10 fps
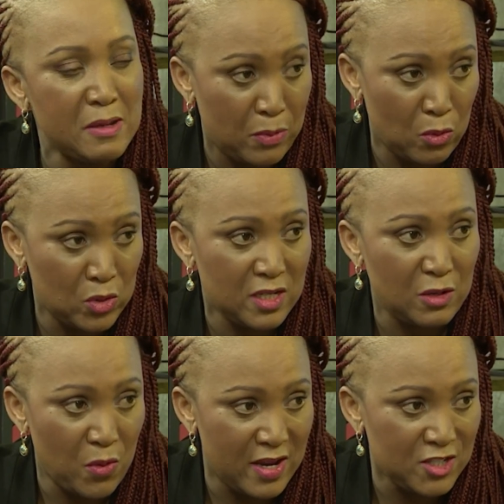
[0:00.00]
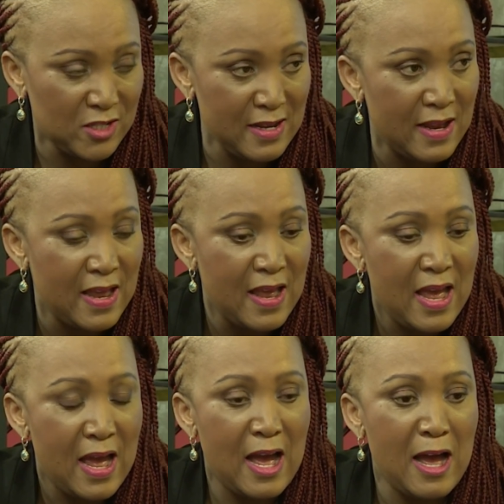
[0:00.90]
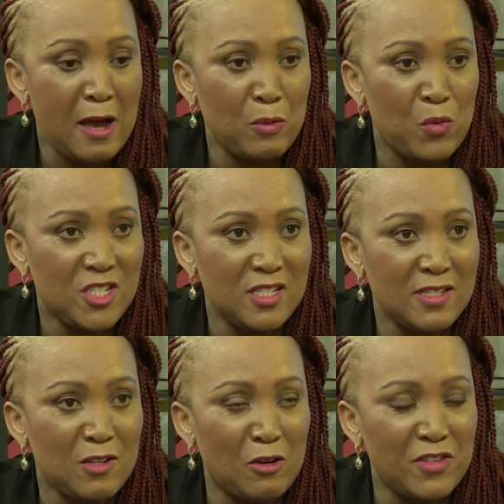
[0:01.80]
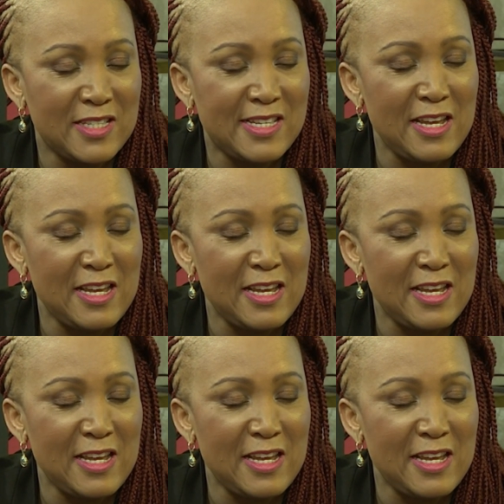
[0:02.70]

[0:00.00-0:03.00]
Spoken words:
very important question. Which is